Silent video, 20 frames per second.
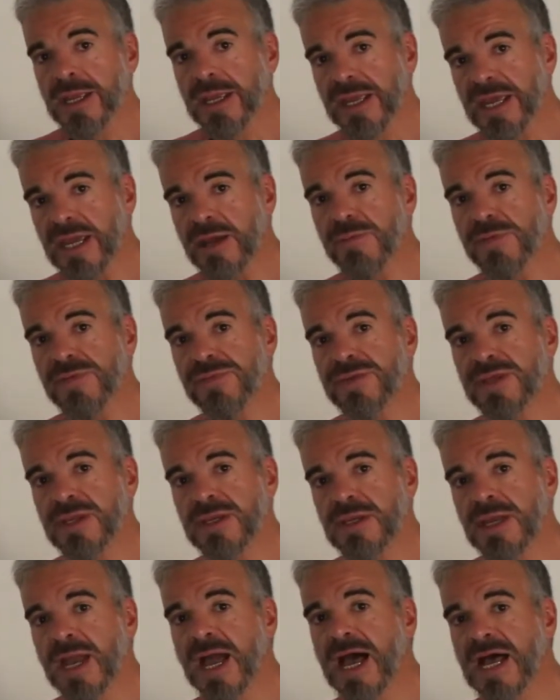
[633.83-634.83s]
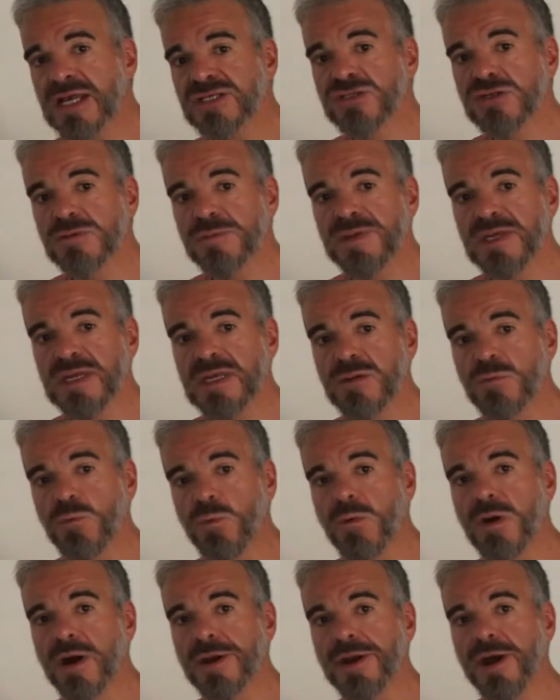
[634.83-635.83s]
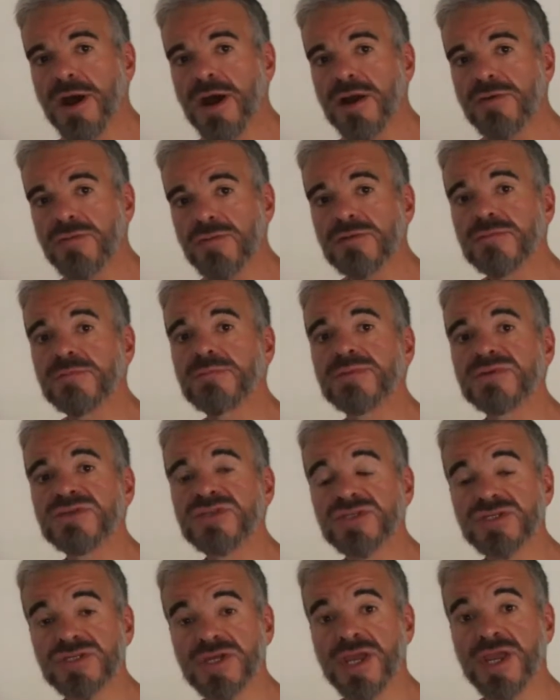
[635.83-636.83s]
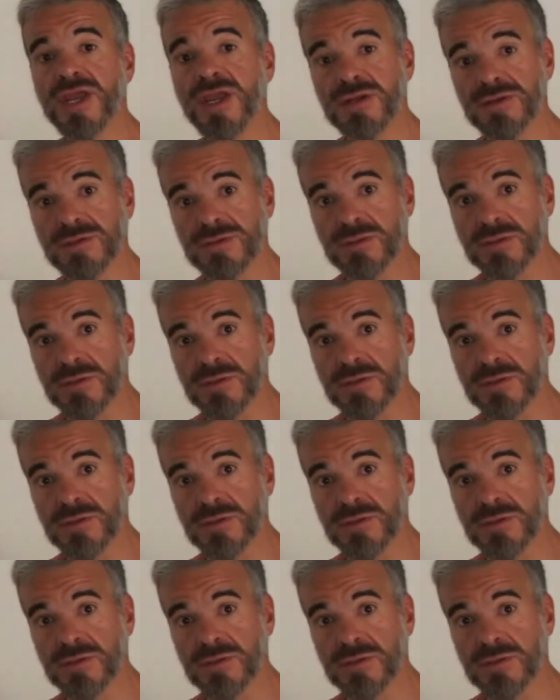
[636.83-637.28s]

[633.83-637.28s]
Everything has to be 100%.